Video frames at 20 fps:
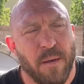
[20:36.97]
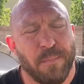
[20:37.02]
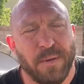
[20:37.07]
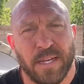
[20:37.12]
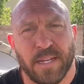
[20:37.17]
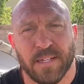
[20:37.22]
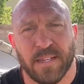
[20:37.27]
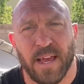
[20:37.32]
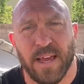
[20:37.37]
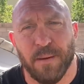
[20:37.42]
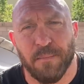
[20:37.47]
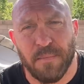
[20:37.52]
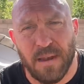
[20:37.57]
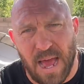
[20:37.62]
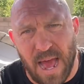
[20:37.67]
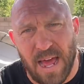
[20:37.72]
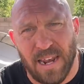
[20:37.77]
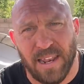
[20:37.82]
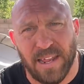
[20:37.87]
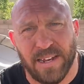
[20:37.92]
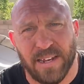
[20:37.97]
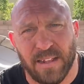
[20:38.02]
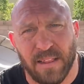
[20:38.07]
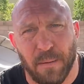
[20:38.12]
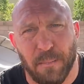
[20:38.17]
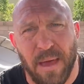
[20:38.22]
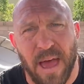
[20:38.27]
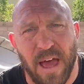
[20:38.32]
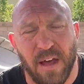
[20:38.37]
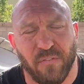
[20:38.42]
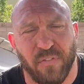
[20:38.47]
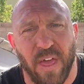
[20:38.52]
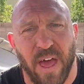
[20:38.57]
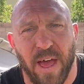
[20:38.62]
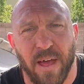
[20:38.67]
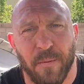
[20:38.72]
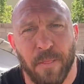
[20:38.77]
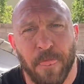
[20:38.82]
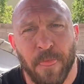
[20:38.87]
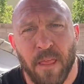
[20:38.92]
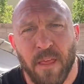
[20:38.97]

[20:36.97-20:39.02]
because I am not letting them have that.